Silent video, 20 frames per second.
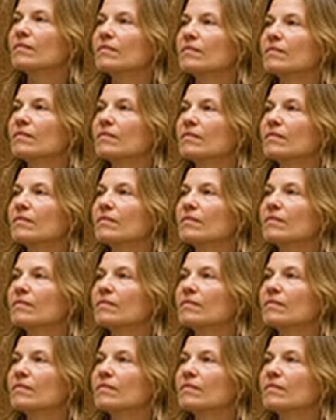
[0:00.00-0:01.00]

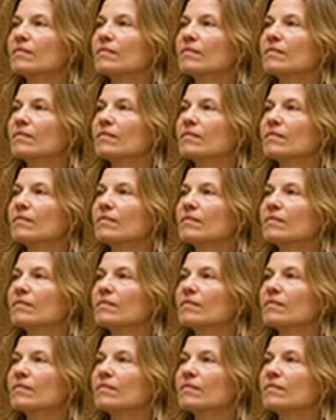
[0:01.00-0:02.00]

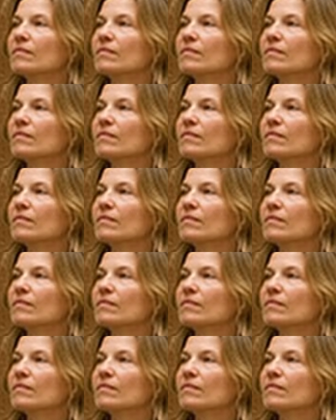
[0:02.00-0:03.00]

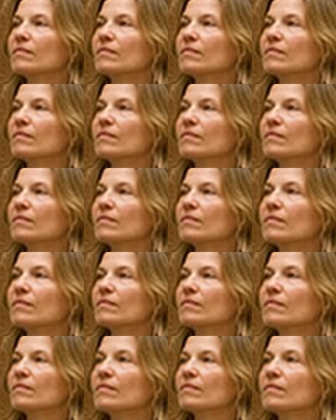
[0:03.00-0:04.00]

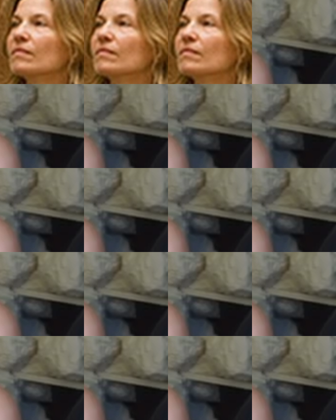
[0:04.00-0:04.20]
No words are spoken by the person on screen.